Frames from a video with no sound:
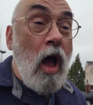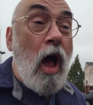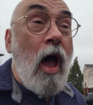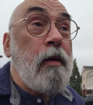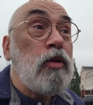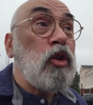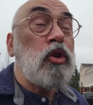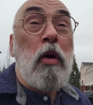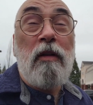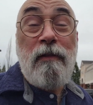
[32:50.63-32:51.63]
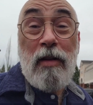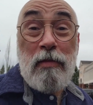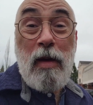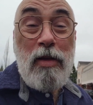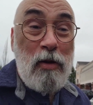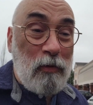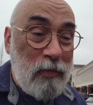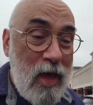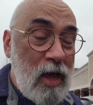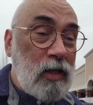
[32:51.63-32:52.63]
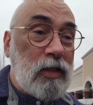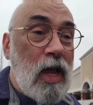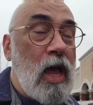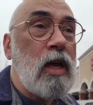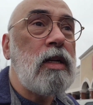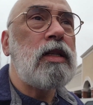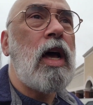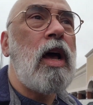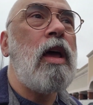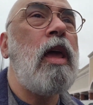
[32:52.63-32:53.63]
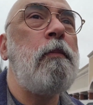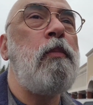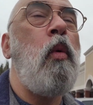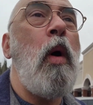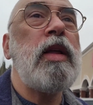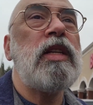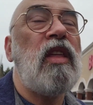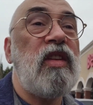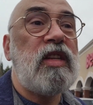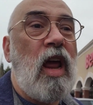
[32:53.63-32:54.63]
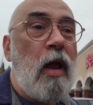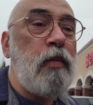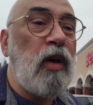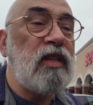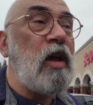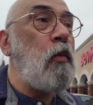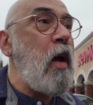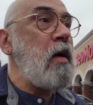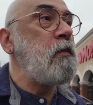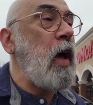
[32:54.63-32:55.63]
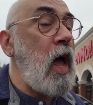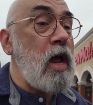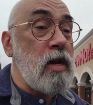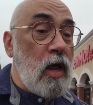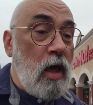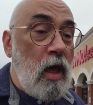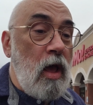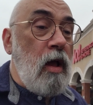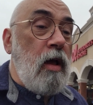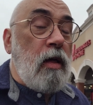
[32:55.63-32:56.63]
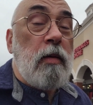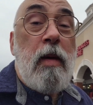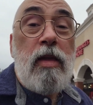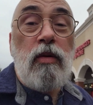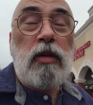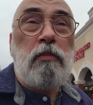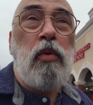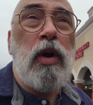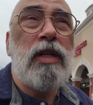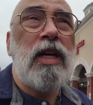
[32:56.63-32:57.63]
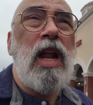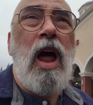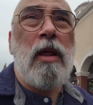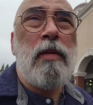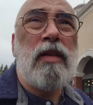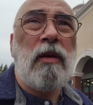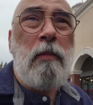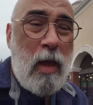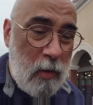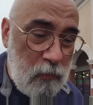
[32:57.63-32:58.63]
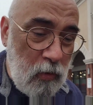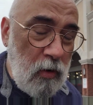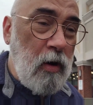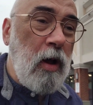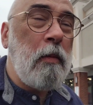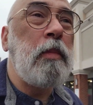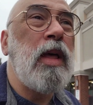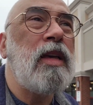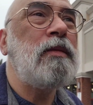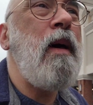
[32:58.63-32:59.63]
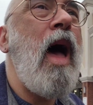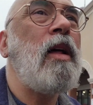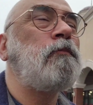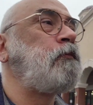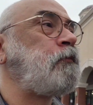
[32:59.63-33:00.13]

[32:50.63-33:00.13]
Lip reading: I was just trying to find a menu, thanks. And he pointed at the table as he ran by, and the menu is printed on a piece of paper placemat.